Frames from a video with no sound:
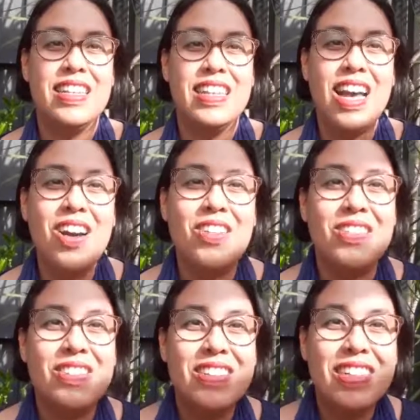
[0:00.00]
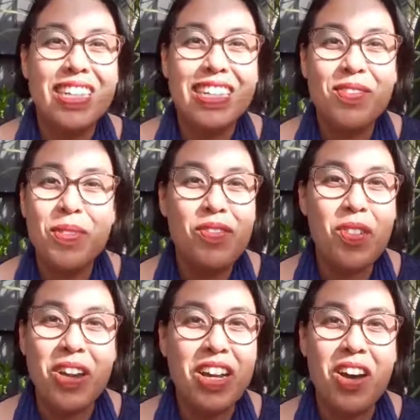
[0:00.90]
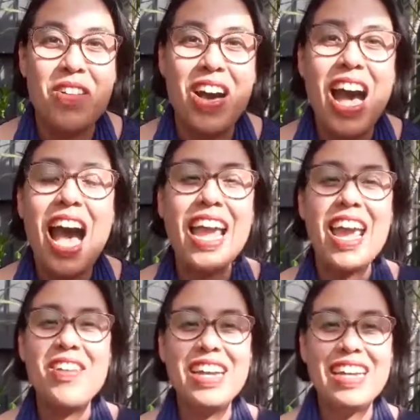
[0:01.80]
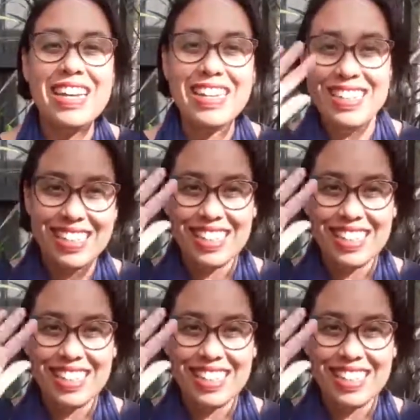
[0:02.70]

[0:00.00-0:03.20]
Oh, before I go, hi Erica!